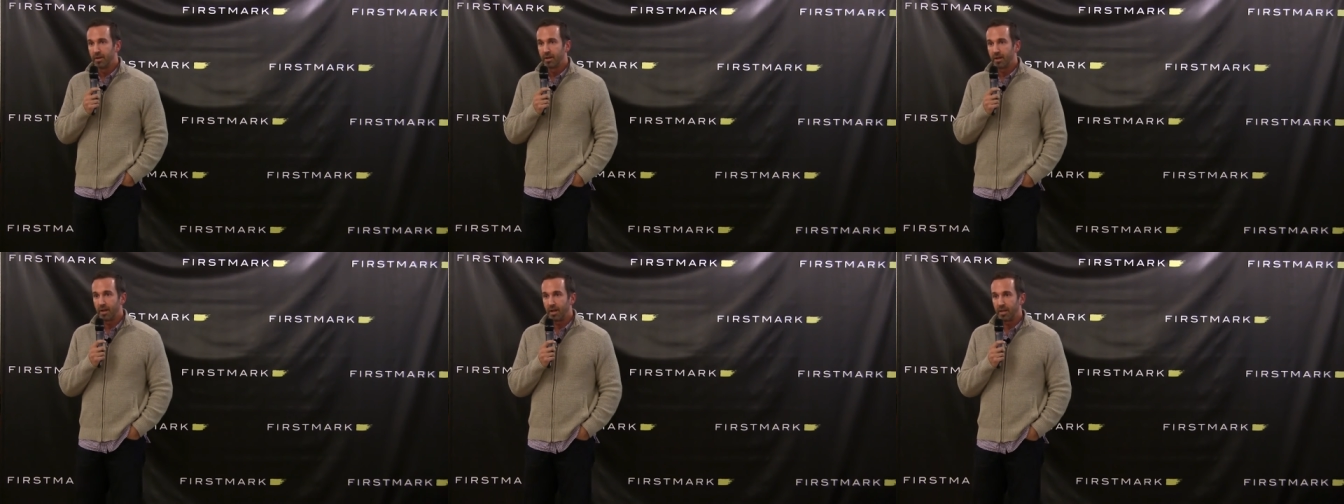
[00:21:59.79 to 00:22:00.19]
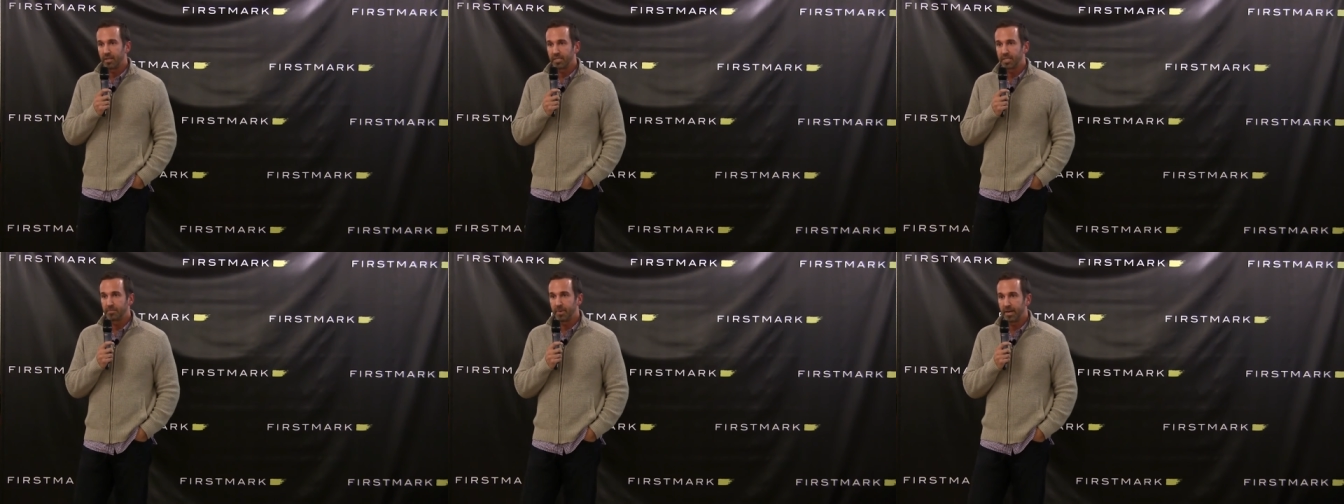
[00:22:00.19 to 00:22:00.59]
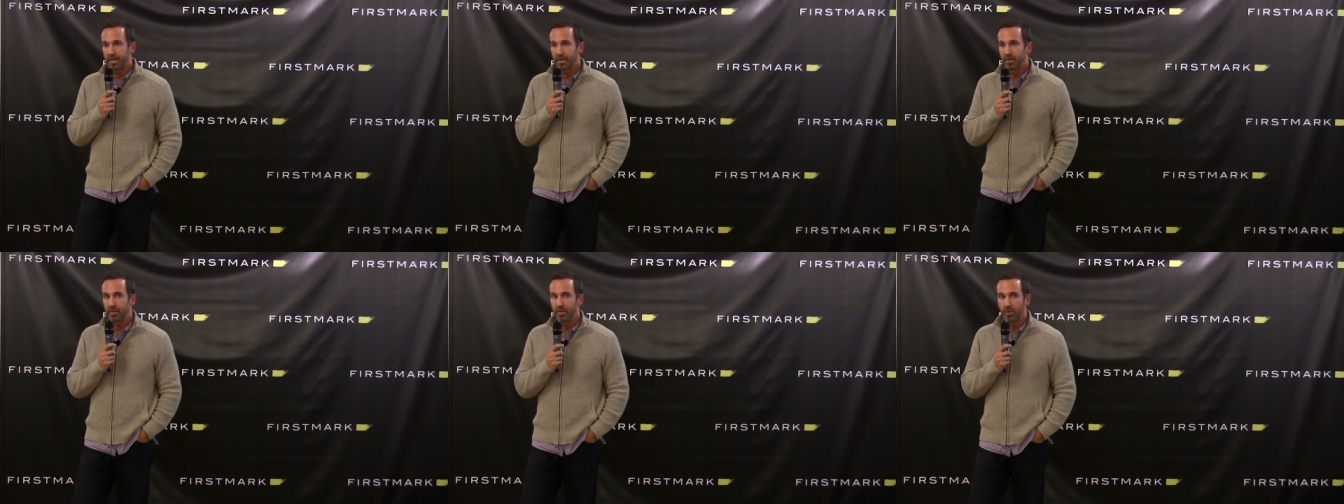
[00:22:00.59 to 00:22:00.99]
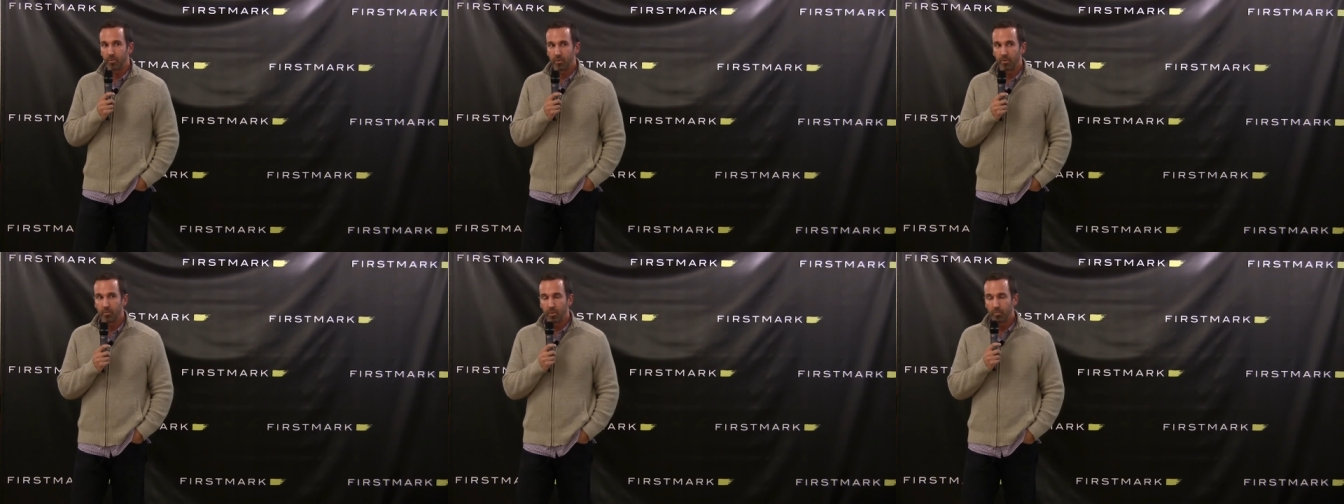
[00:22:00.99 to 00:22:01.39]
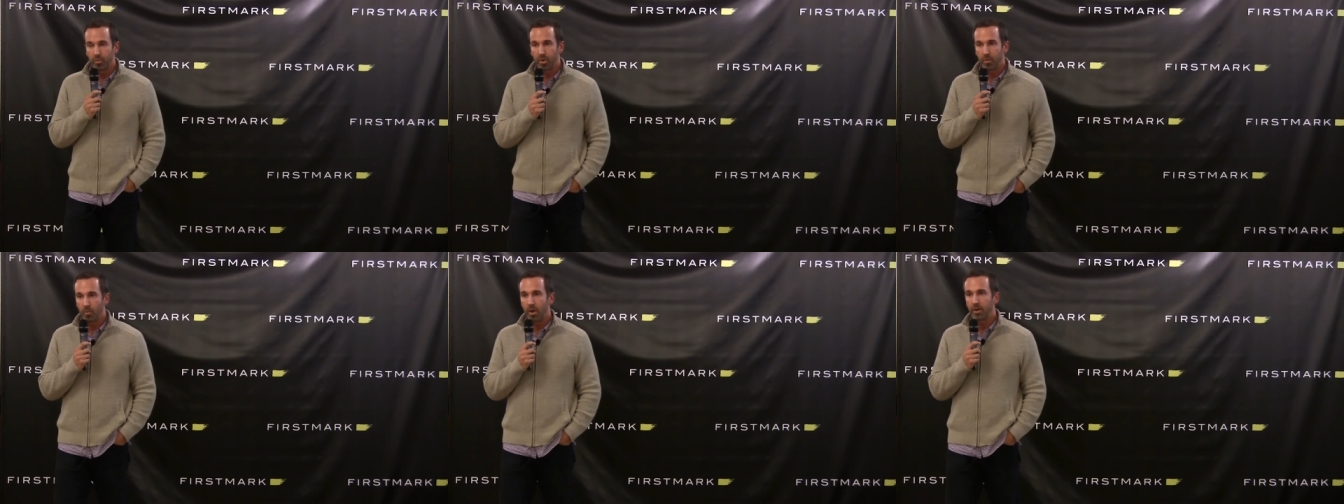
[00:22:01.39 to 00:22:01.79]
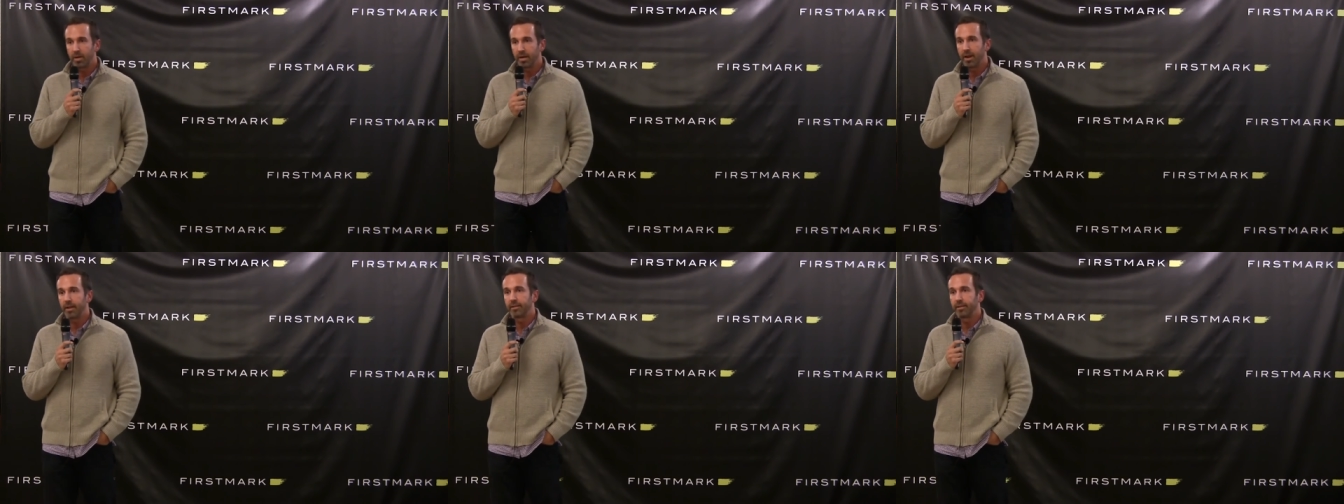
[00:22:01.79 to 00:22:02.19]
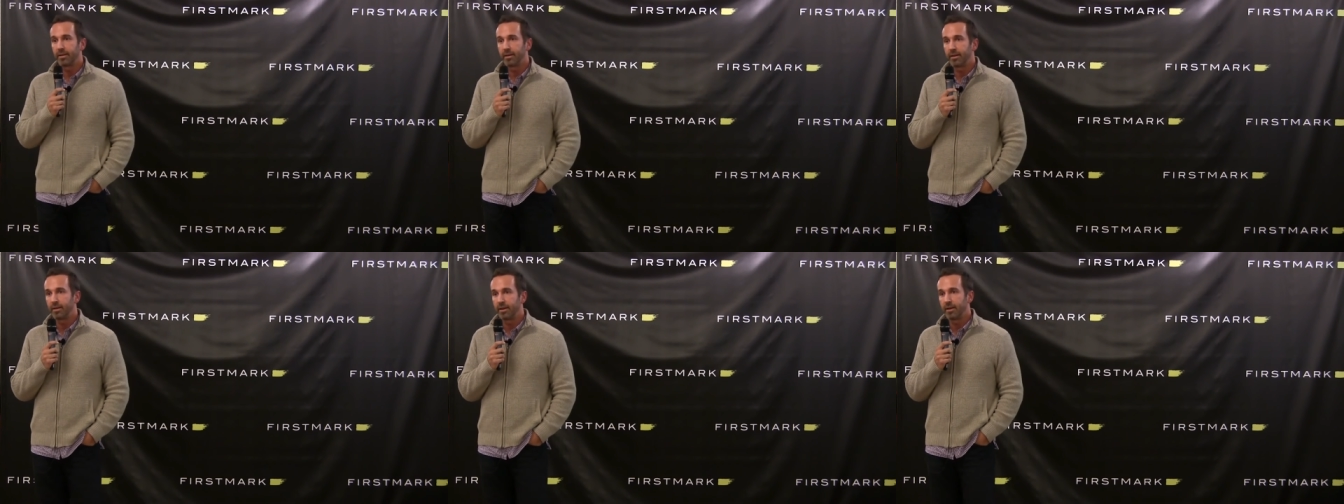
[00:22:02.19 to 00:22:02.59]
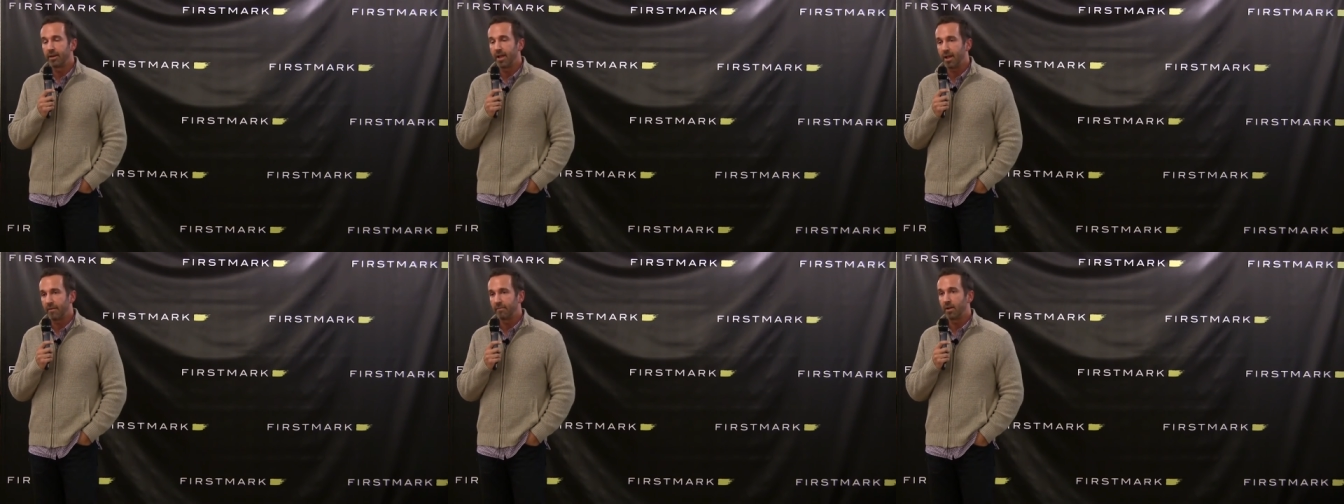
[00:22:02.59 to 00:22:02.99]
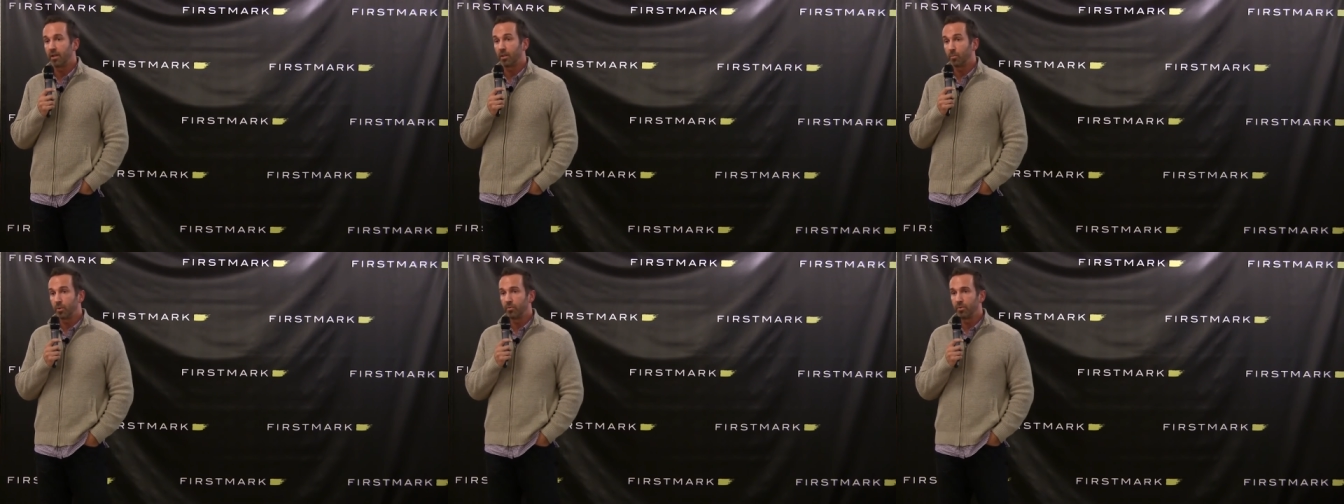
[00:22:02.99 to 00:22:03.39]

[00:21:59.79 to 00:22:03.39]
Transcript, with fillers: uh, spending you know we're we're pretty well connected and, and have Hollywood